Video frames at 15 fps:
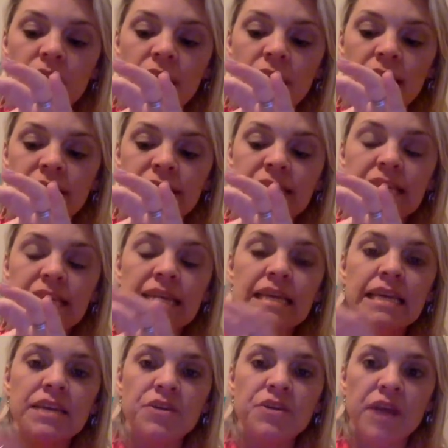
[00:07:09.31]
it's
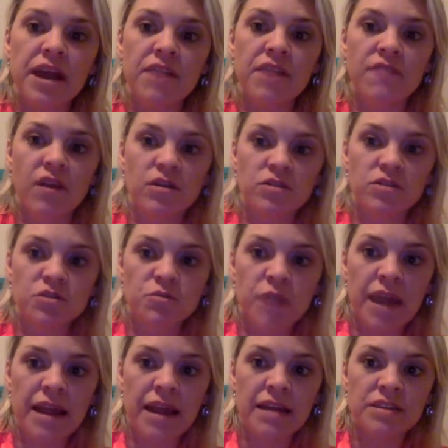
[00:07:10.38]
healing your hair follicle.
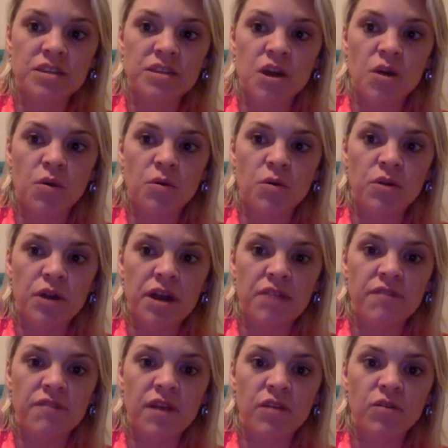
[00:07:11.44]
So your
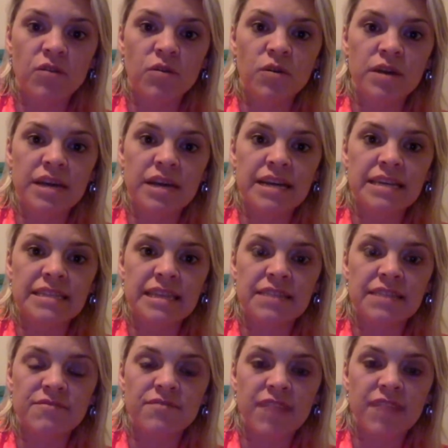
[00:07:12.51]
hair follicle is
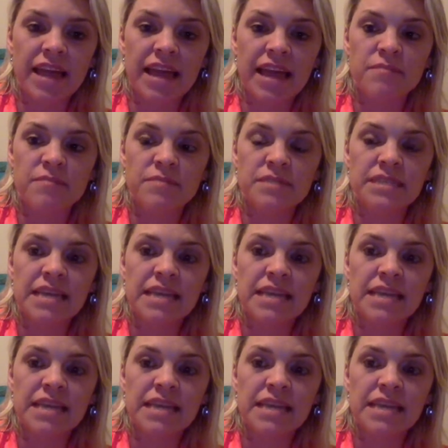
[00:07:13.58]
inflamed